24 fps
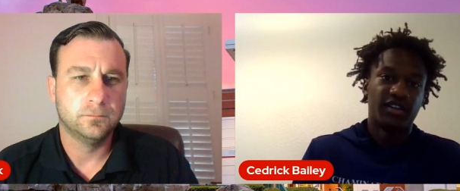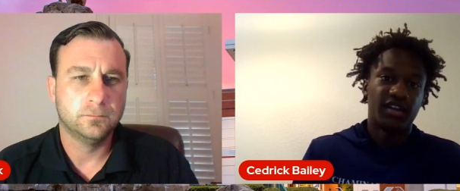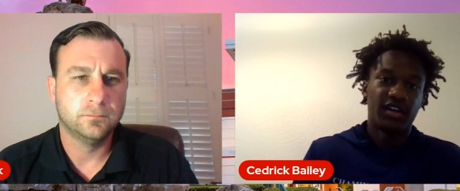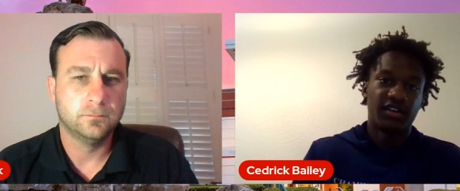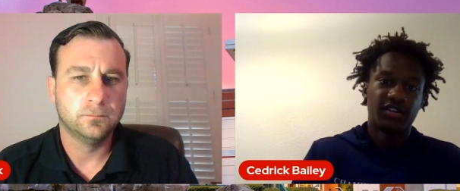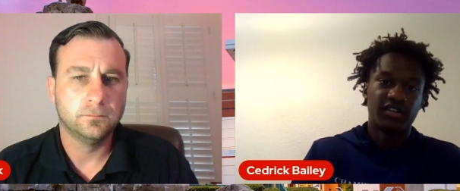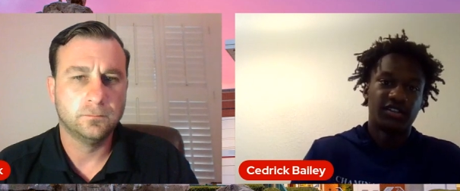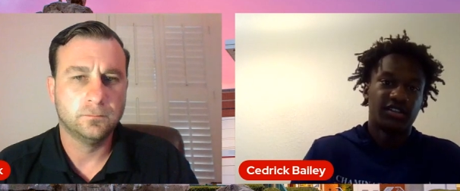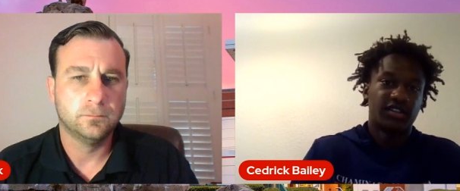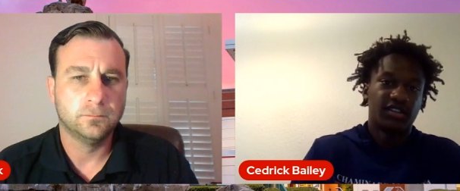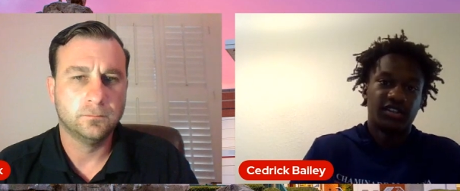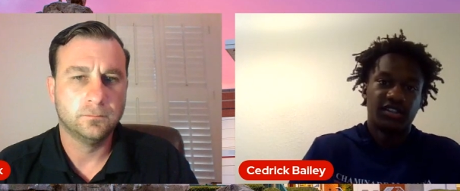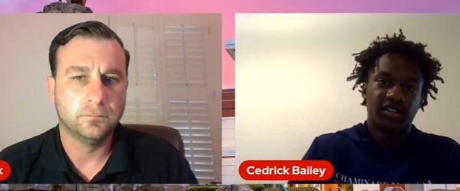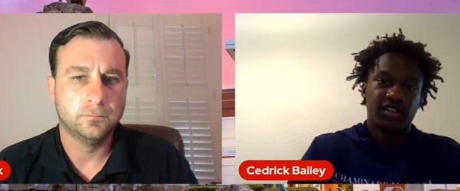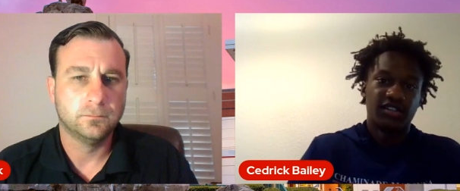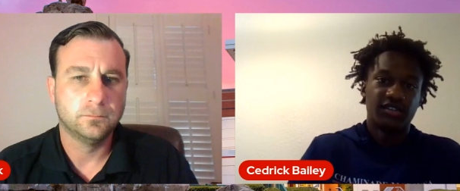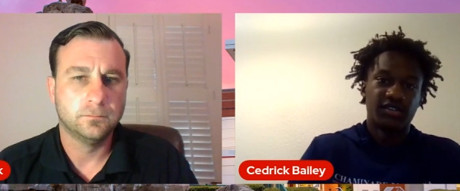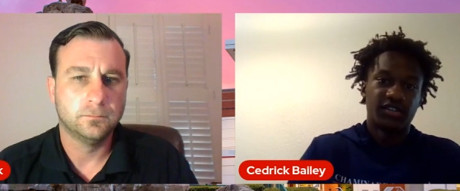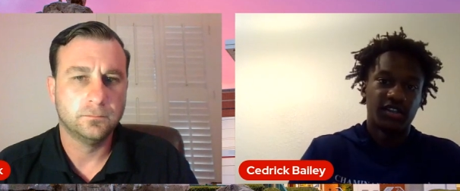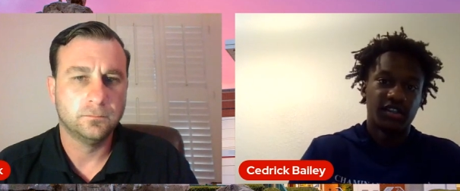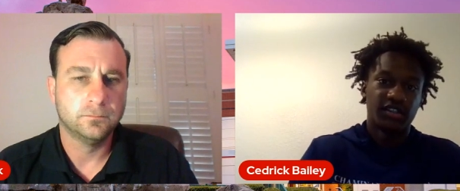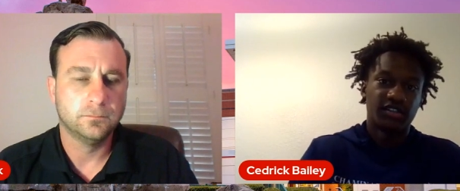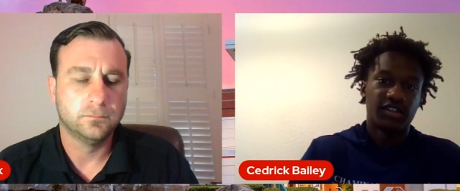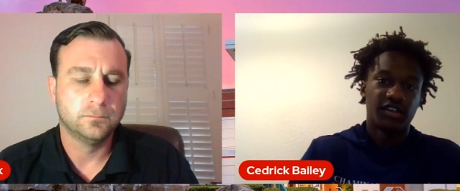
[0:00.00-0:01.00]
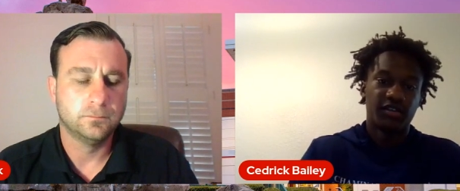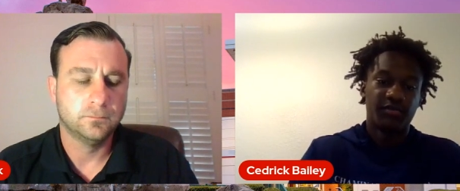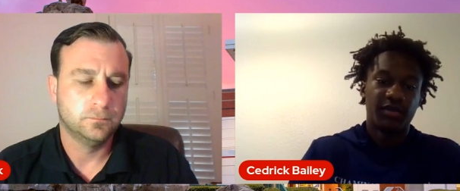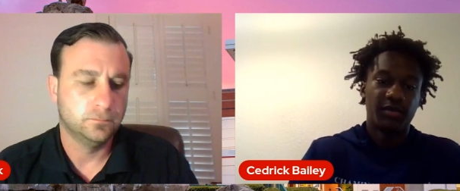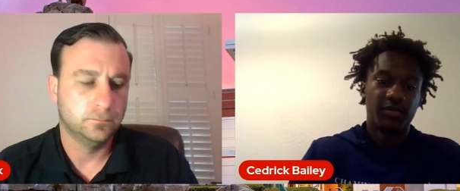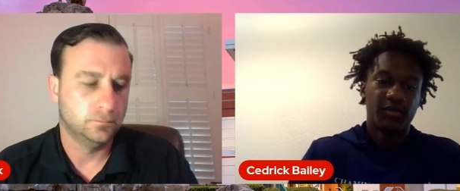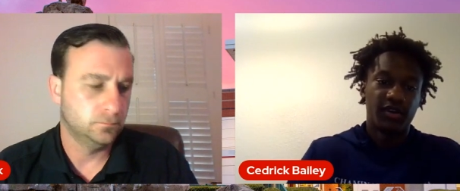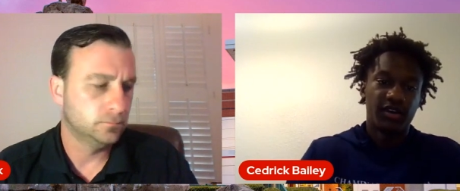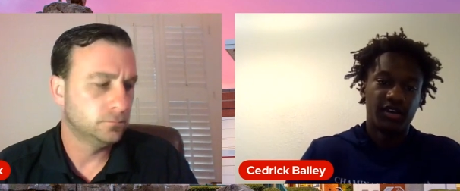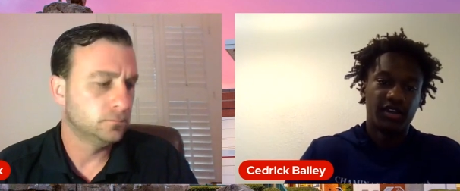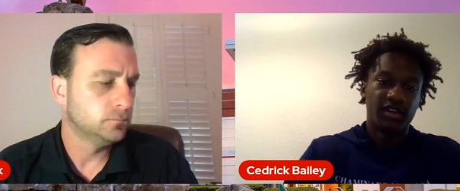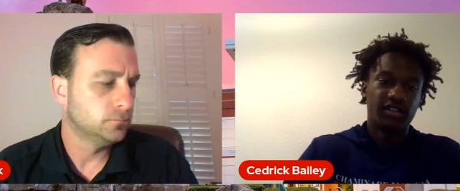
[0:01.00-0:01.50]
Speaker 1: now it, it should be
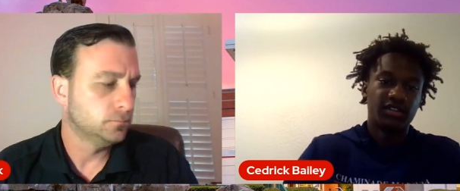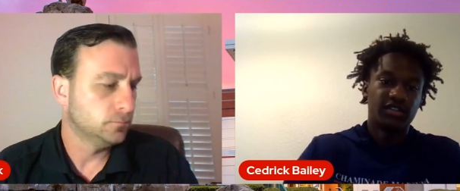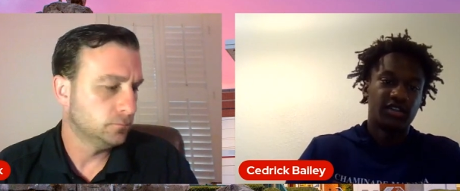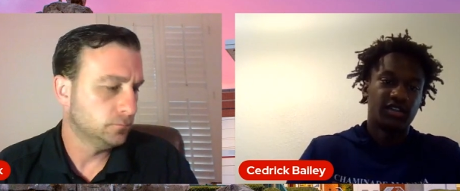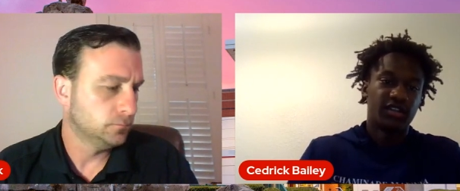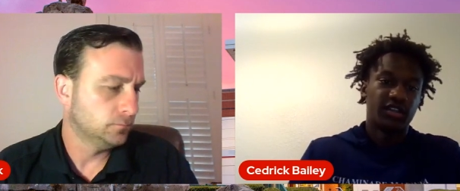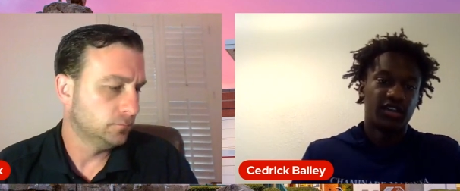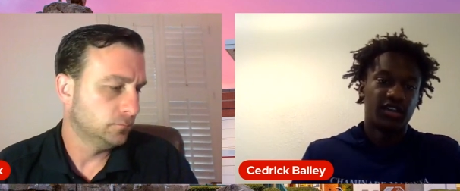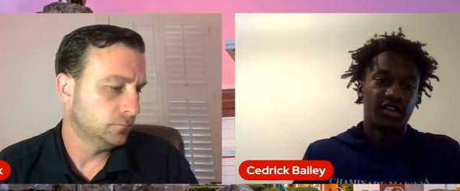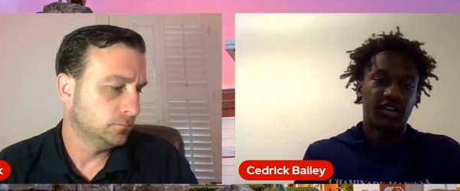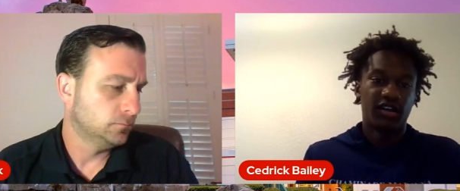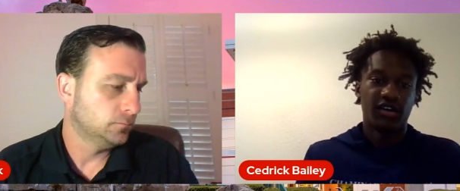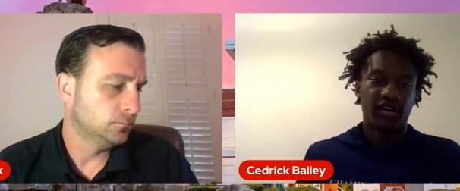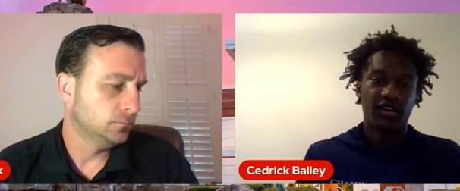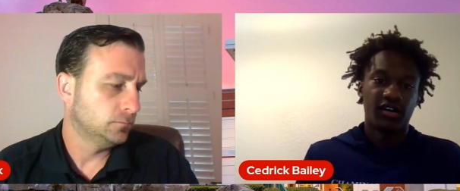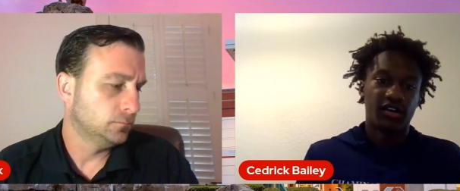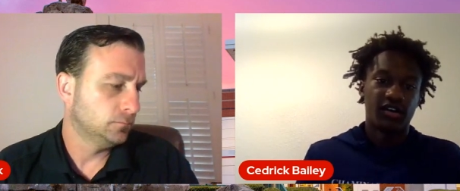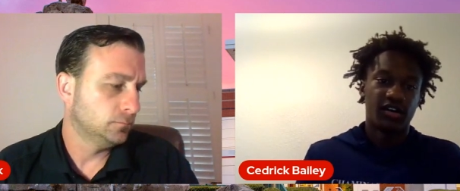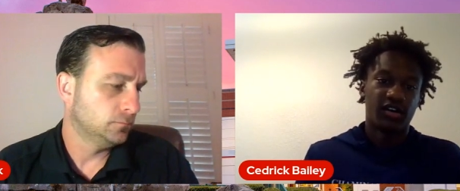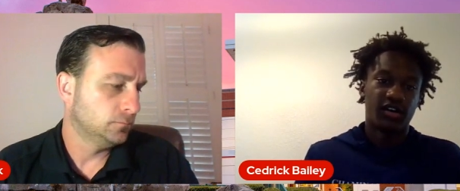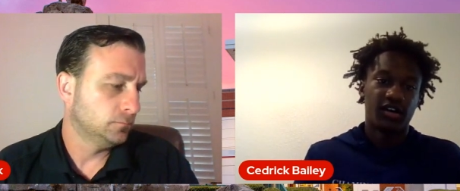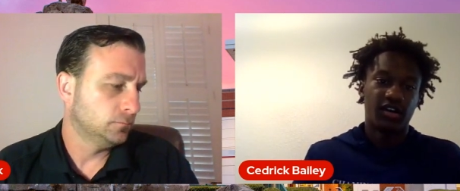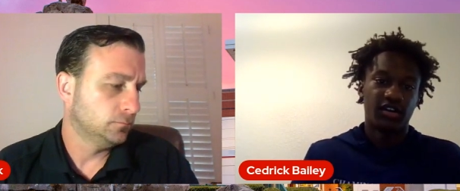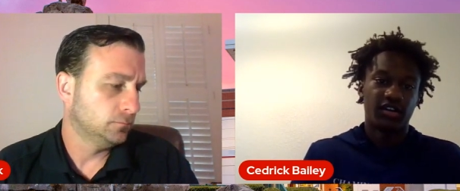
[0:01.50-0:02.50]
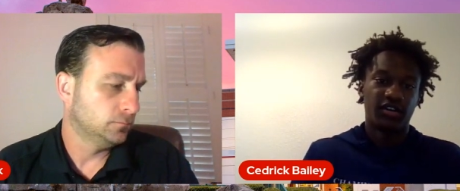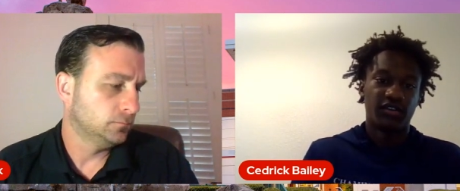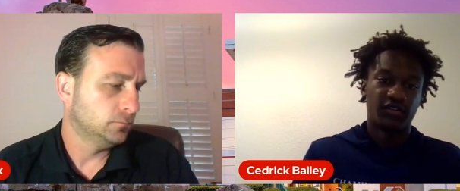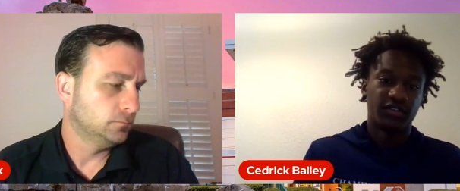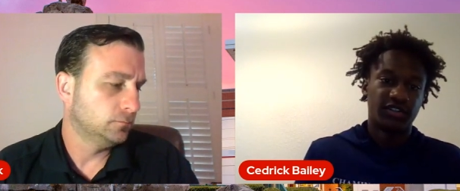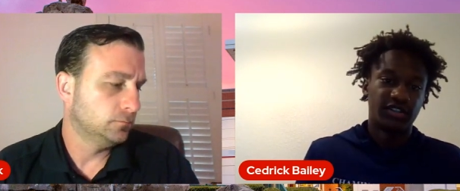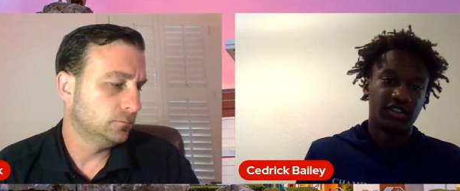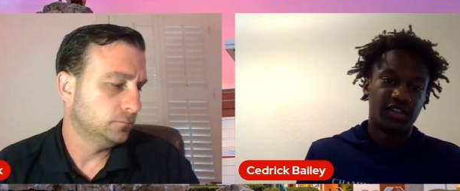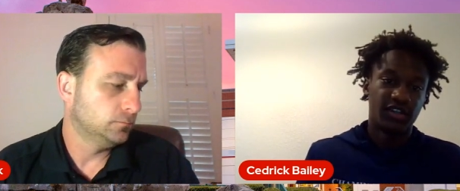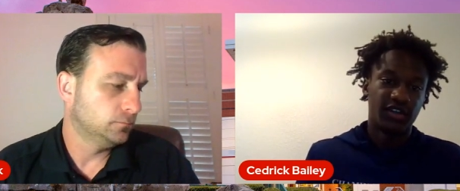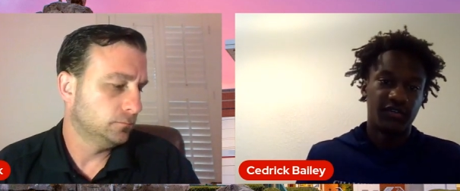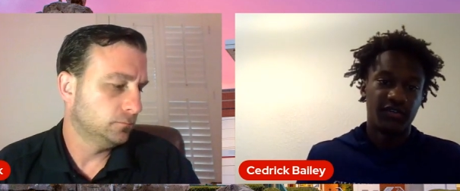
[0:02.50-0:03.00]
more easier to get uh, other
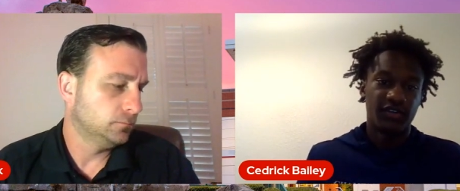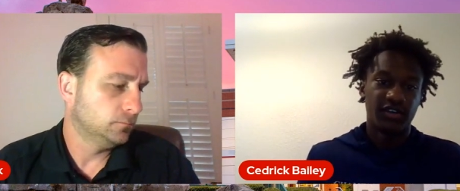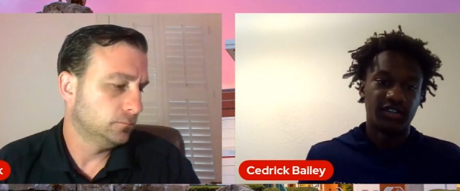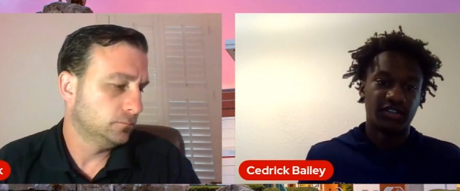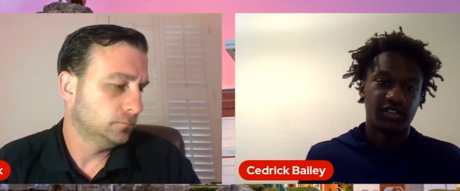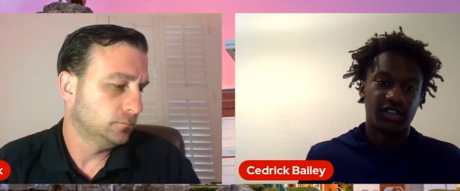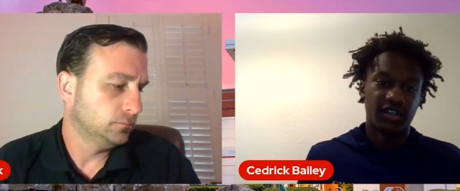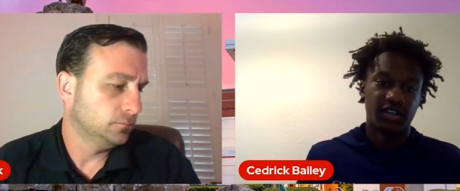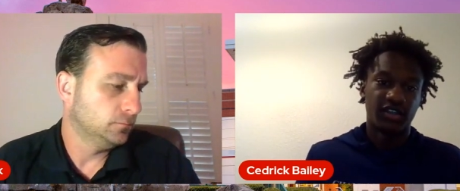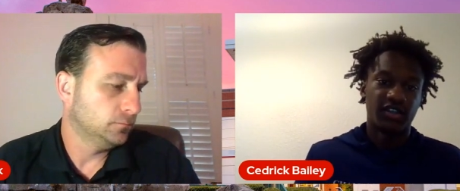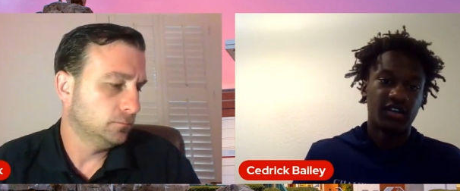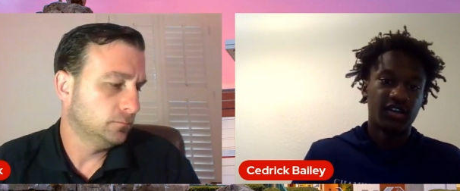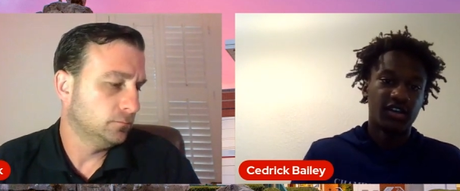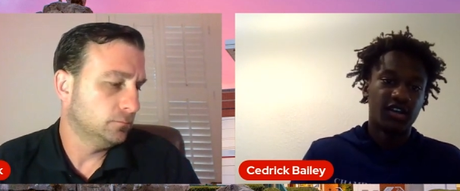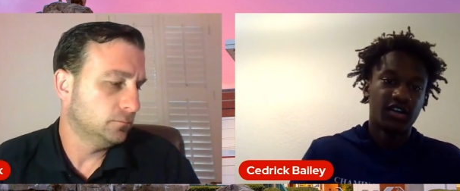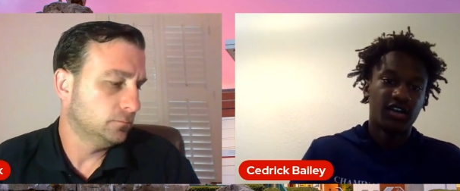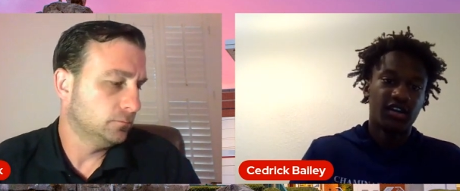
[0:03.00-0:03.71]
receivers and